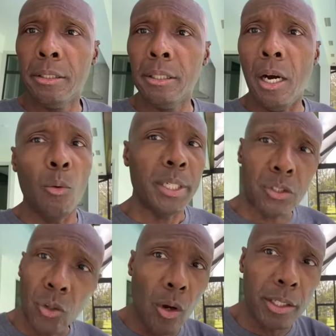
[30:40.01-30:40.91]
Oh, we
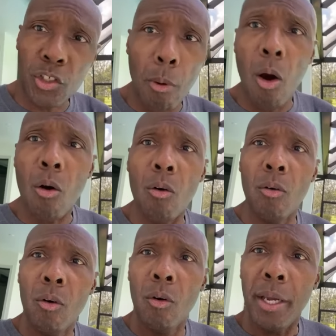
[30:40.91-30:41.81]
started small,
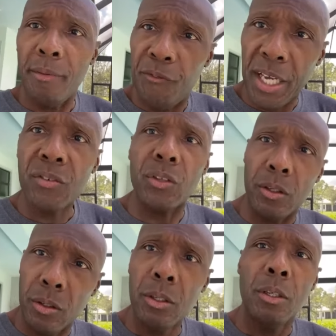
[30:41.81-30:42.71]
investing,
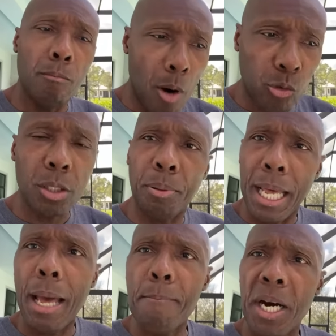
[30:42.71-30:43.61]

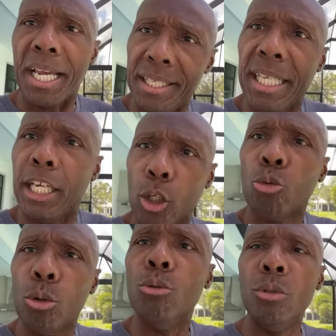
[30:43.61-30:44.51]
multiplying money, and then it
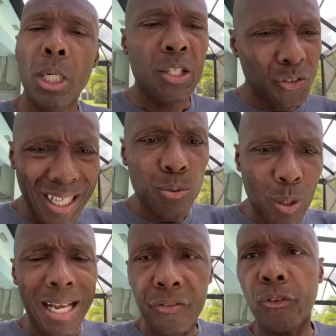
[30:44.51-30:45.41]
grew. So that's what
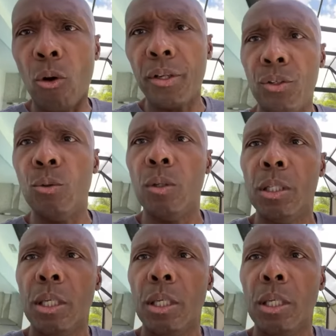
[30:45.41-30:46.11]
I started doing.